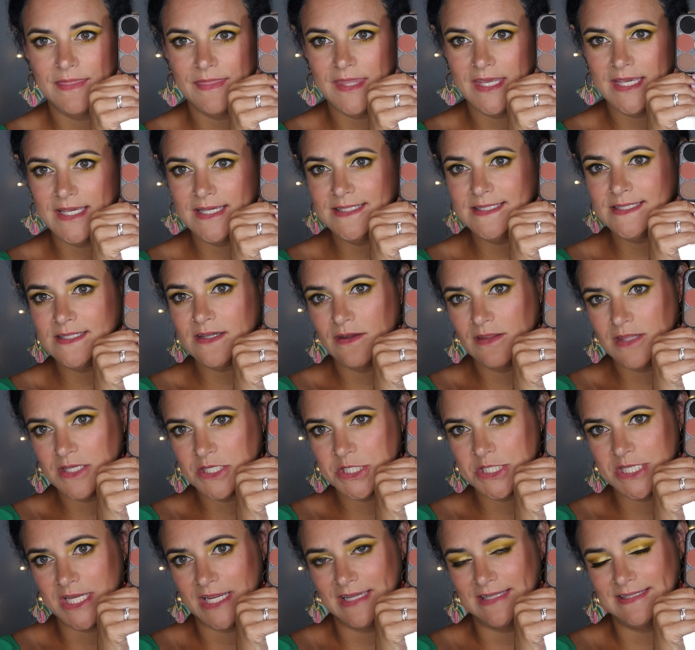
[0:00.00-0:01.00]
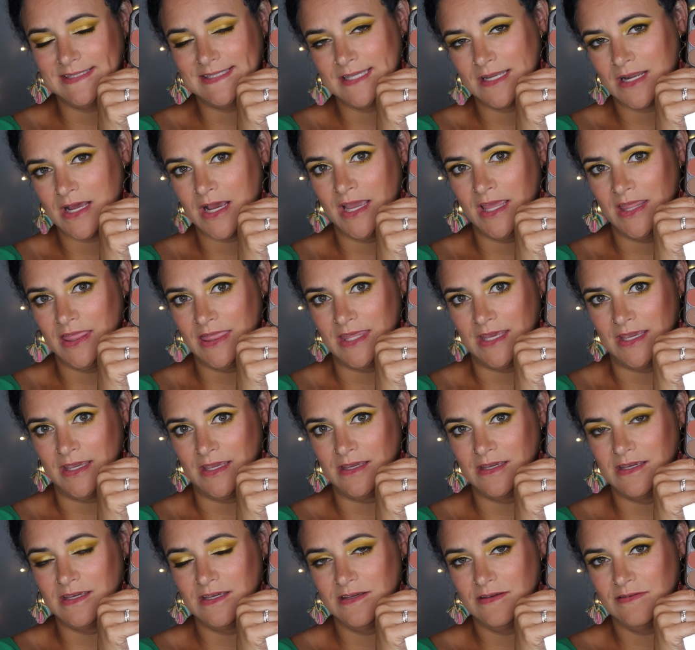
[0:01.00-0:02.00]
These are the shades that I
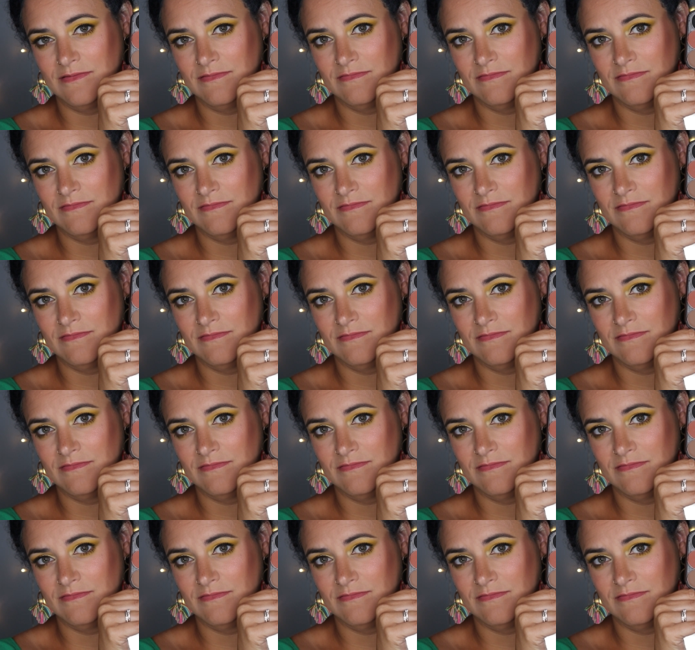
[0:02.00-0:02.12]
think